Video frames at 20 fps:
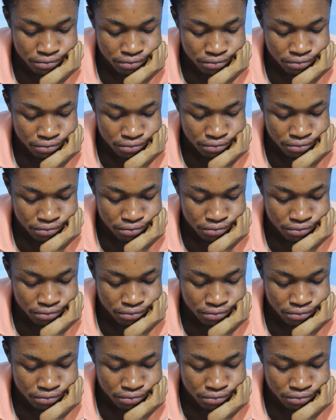
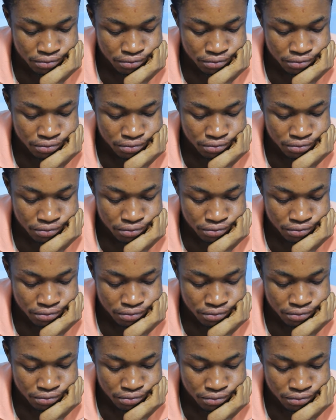
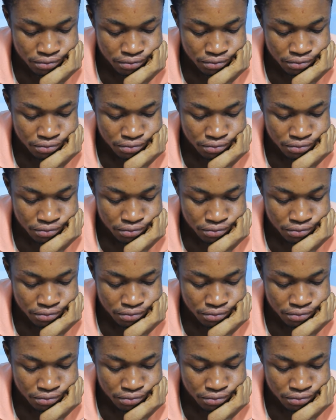Nothing is said.